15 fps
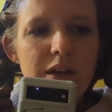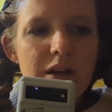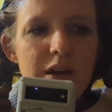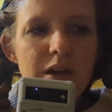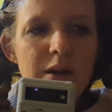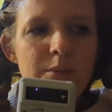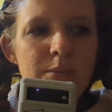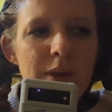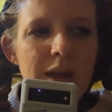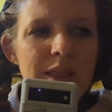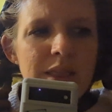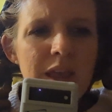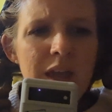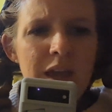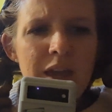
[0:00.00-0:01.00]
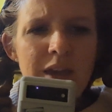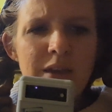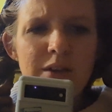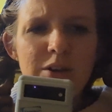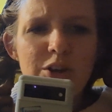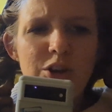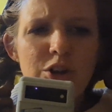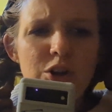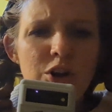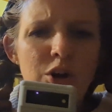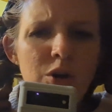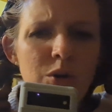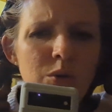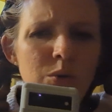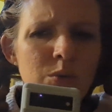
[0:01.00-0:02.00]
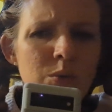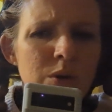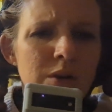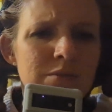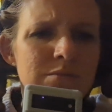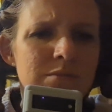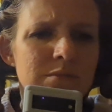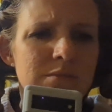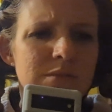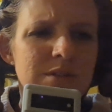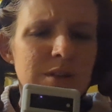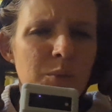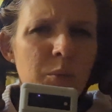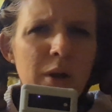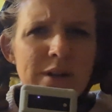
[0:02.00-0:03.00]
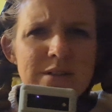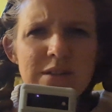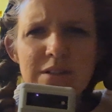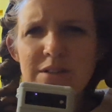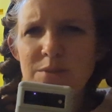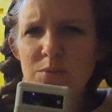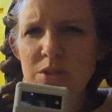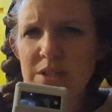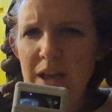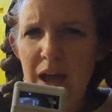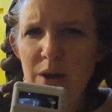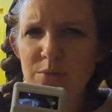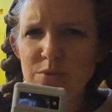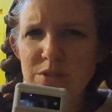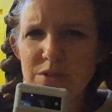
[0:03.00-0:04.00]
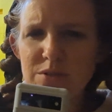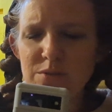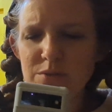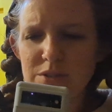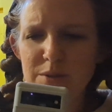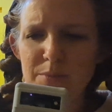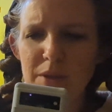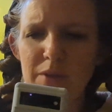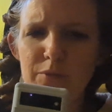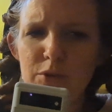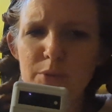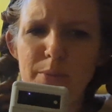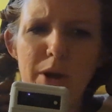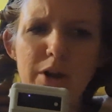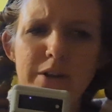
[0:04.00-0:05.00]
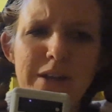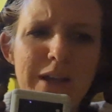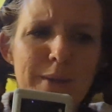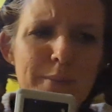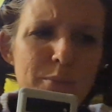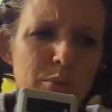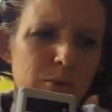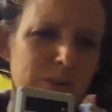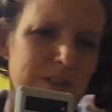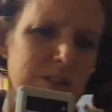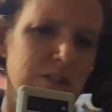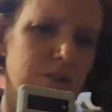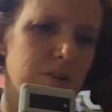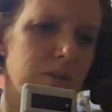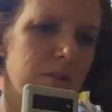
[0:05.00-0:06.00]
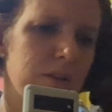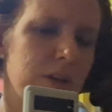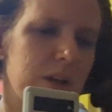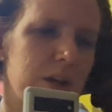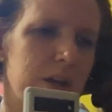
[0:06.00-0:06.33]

and they go somewhere to like someone's house or something for a party in Bristol,